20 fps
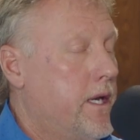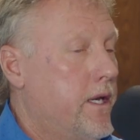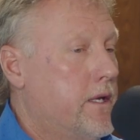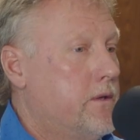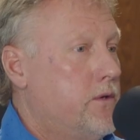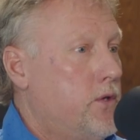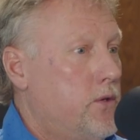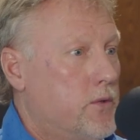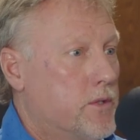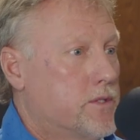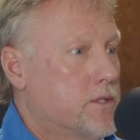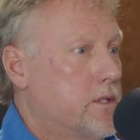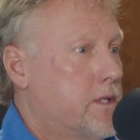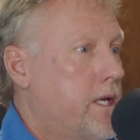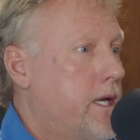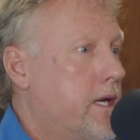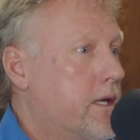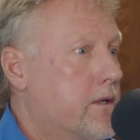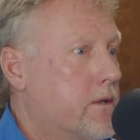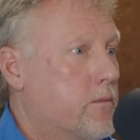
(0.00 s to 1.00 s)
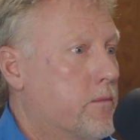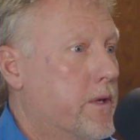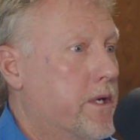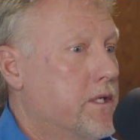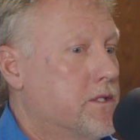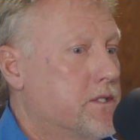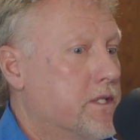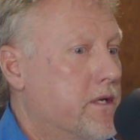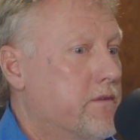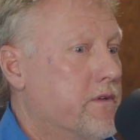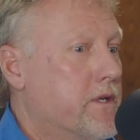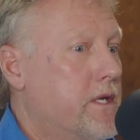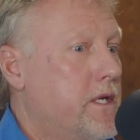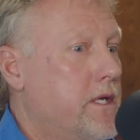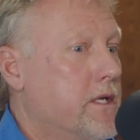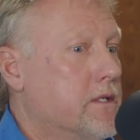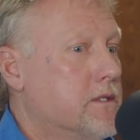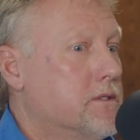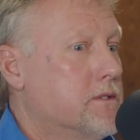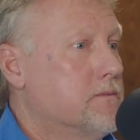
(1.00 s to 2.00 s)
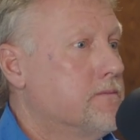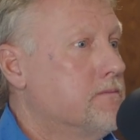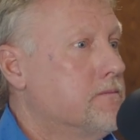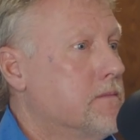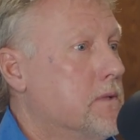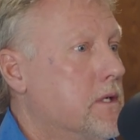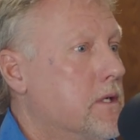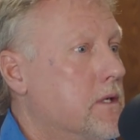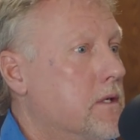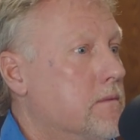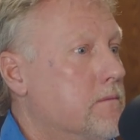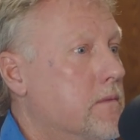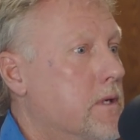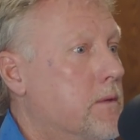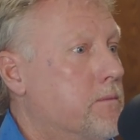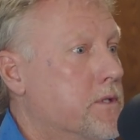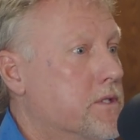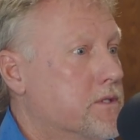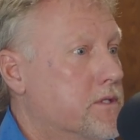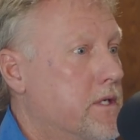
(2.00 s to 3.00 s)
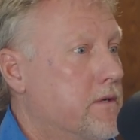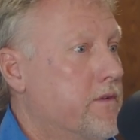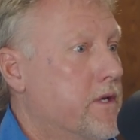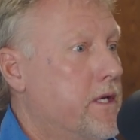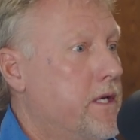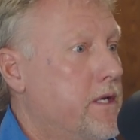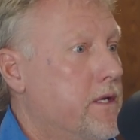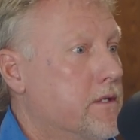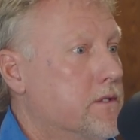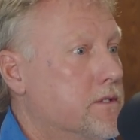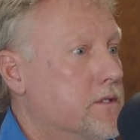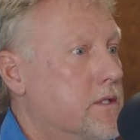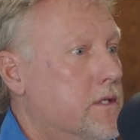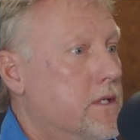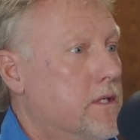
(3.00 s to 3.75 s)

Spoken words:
And you as a dad could bring 7 kids, up to 7 kids.